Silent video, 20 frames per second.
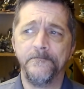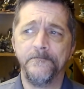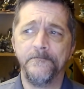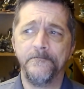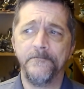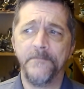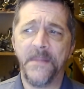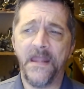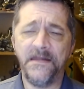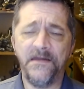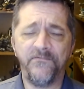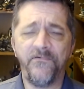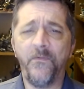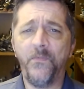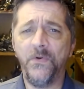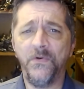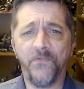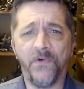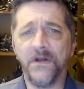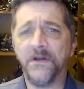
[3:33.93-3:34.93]

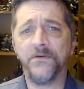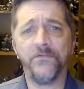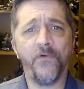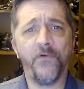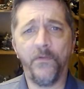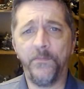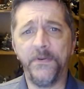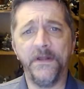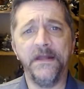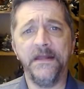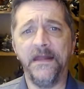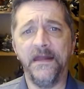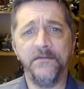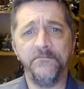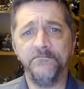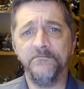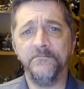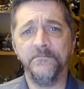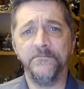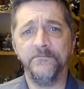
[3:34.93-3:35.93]
everyone wanted a role-playing game
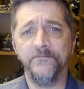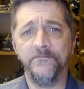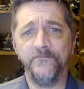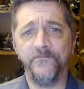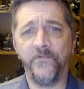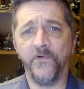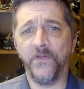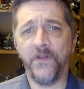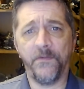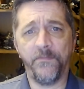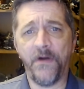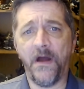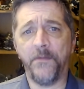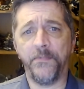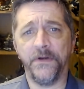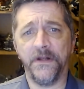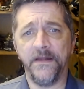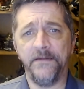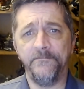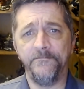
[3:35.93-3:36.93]
for their
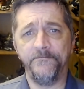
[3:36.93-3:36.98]
property.